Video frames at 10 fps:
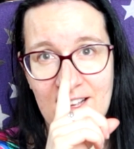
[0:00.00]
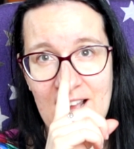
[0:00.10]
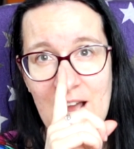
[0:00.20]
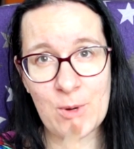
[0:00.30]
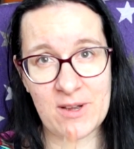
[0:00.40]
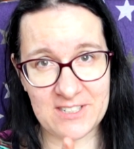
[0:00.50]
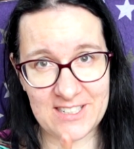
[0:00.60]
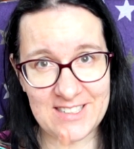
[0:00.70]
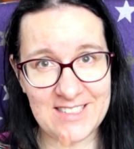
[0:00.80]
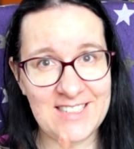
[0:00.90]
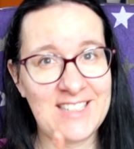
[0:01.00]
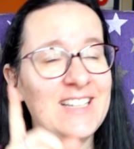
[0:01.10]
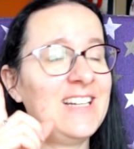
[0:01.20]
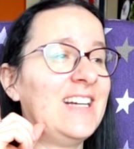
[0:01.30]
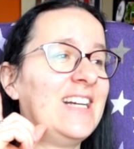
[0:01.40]
However,
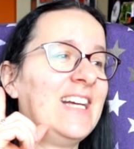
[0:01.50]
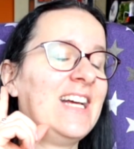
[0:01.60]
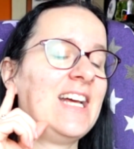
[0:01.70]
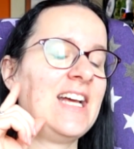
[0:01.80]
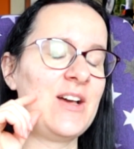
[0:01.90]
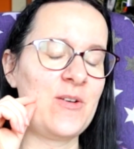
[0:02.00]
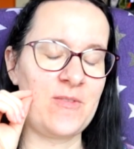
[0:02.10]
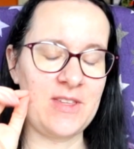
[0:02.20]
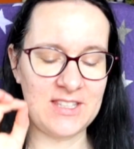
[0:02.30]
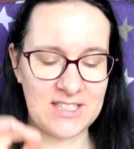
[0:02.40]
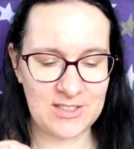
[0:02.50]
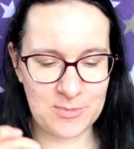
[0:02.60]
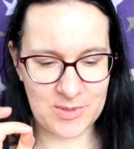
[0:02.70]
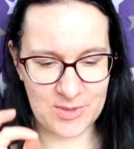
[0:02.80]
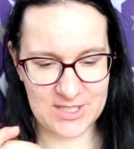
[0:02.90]
with another
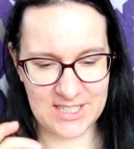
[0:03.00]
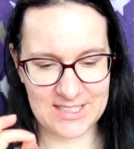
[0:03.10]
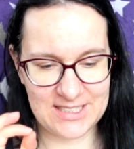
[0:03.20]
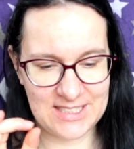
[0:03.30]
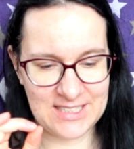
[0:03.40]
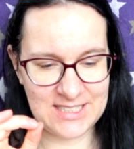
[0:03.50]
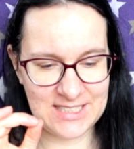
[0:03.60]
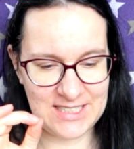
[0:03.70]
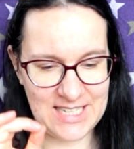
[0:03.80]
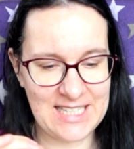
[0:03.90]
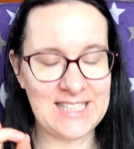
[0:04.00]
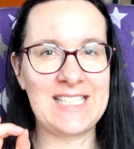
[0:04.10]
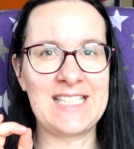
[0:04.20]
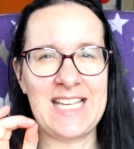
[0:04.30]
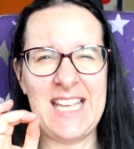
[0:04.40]
project
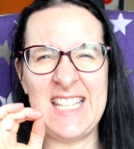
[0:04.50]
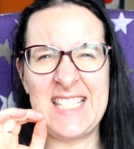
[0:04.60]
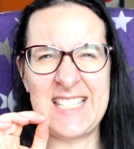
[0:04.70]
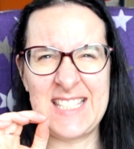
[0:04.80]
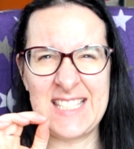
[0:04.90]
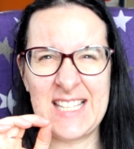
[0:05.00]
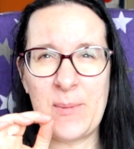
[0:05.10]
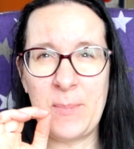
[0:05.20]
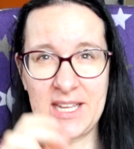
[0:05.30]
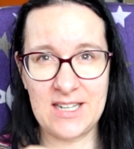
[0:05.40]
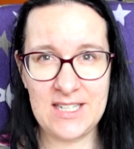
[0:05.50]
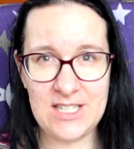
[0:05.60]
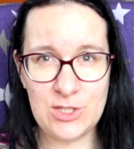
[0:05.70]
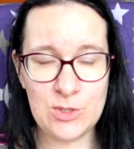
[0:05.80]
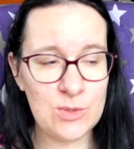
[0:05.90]
that is a bigger
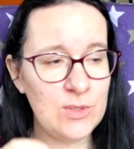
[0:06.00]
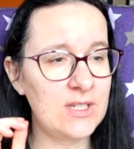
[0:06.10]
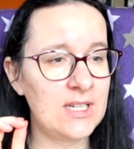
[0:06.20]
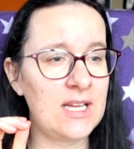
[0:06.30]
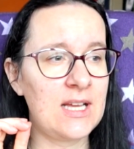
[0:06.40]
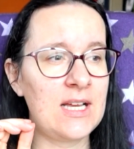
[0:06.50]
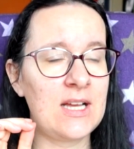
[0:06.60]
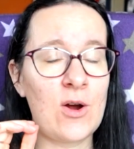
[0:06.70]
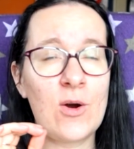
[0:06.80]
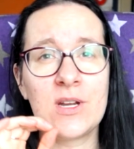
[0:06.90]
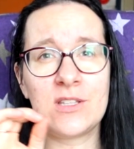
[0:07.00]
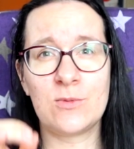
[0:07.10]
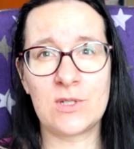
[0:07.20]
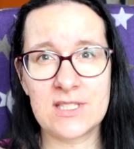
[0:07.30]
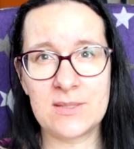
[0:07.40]
issue, or it
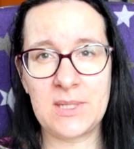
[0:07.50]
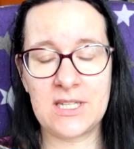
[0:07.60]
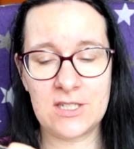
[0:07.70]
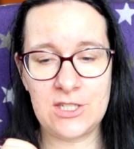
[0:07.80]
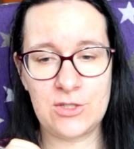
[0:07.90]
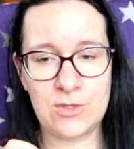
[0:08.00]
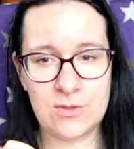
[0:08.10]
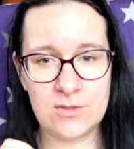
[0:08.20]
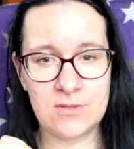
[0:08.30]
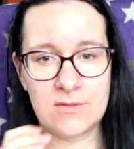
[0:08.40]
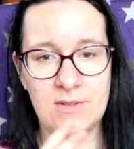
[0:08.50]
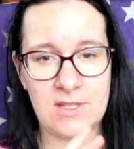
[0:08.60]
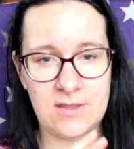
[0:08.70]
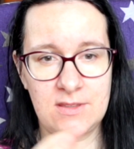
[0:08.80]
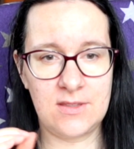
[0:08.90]
was a bigger issue
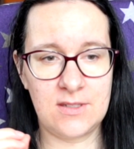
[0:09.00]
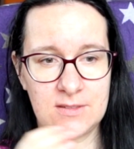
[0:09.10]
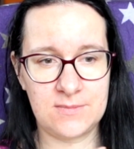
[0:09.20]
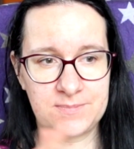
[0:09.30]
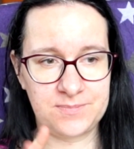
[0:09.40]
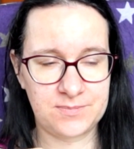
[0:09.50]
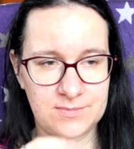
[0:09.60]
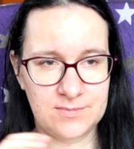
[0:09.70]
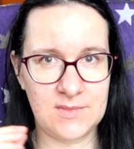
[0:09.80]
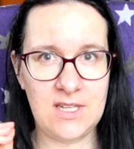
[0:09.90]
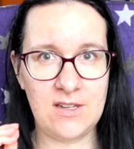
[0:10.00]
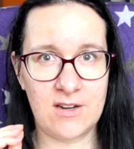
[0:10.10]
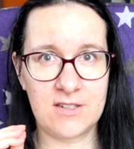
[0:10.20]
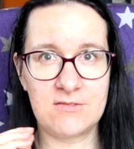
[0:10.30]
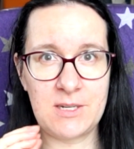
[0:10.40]
with the
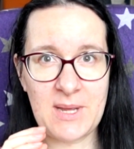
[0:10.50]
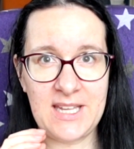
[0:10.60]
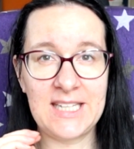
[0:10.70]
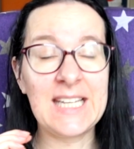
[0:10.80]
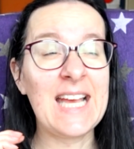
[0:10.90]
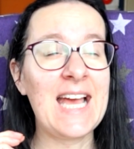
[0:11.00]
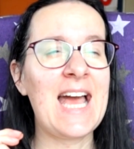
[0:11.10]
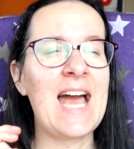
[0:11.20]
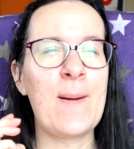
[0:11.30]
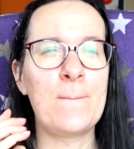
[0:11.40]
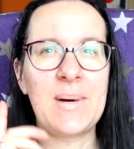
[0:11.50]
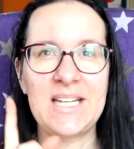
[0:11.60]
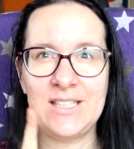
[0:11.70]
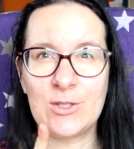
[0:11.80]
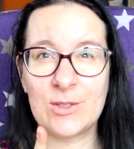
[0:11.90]
yarn remaining,
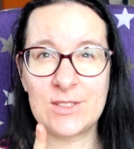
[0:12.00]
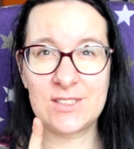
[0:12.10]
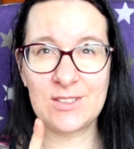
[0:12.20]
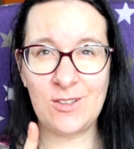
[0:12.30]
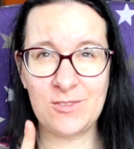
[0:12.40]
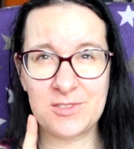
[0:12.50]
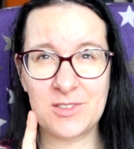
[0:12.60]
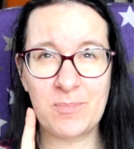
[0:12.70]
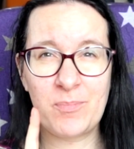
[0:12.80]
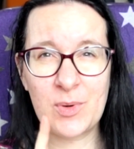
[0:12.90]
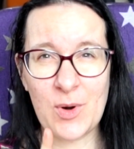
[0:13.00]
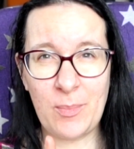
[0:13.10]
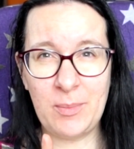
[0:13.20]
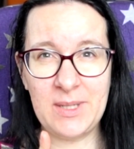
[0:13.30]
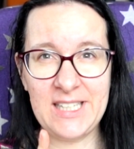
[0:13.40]
but it got solved,
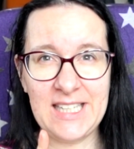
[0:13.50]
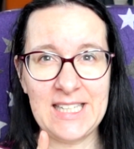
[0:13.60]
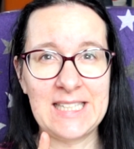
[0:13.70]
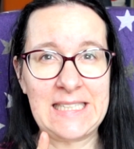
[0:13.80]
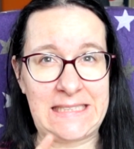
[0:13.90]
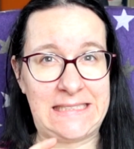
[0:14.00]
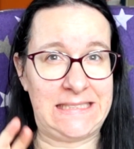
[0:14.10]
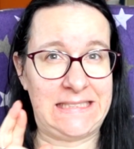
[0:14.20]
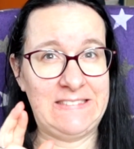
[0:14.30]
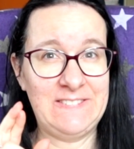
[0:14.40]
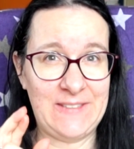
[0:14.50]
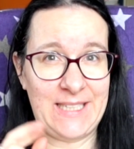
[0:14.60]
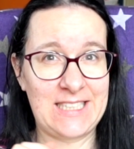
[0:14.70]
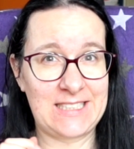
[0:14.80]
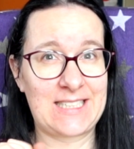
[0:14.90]
probably.
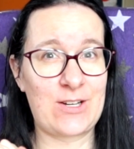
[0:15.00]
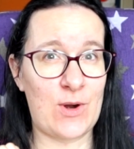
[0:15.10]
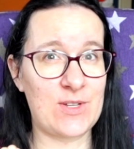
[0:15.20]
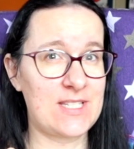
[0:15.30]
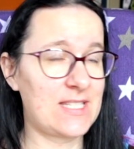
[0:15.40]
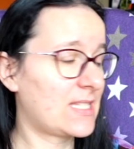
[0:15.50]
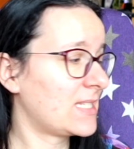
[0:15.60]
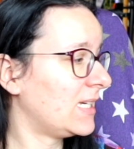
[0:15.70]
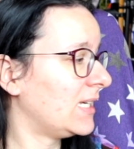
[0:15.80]
Fingers crossed.